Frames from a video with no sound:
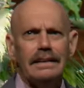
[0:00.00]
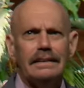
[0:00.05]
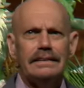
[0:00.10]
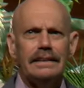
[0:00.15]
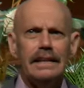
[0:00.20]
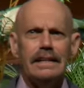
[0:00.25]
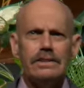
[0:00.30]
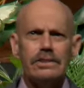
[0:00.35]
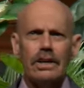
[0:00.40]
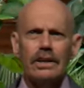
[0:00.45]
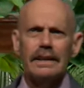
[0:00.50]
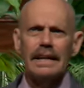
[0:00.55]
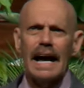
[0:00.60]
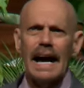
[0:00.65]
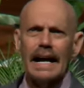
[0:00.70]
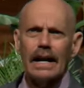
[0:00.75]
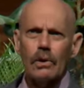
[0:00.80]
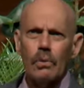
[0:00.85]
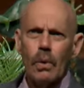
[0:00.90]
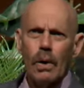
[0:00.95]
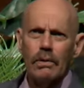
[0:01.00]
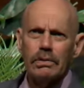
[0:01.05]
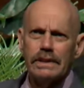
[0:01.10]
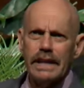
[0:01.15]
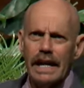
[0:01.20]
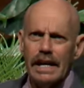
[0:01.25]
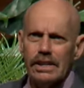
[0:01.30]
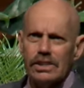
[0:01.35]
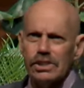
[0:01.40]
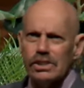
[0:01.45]
These are not
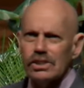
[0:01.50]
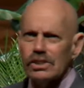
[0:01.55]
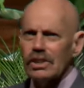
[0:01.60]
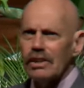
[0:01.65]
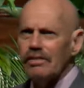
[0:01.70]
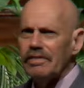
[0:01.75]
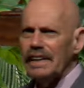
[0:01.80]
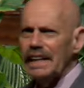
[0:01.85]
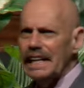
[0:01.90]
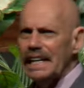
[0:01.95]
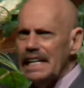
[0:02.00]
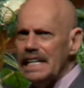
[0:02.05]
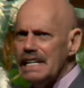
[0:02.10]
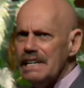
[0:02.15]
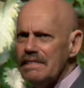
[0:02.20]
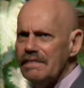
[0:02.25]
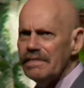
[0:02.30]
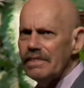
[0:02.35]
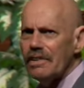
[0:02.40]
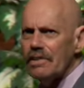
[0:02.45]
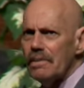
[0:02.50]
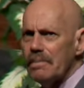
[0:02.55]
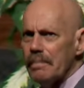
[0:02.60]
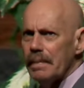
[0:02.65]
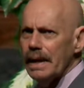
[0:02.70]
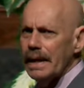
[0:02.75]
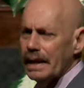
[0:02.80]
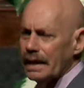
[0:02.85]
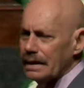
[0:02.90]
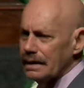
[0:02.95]
quotations of evil
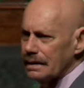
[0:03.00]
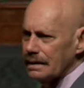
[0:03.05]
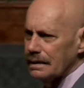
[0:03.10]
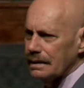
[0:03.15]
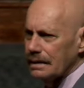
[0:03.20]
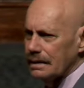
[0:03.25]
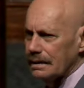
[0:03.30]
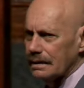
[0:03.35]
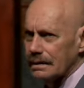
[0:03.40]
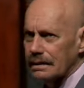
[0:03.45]
men.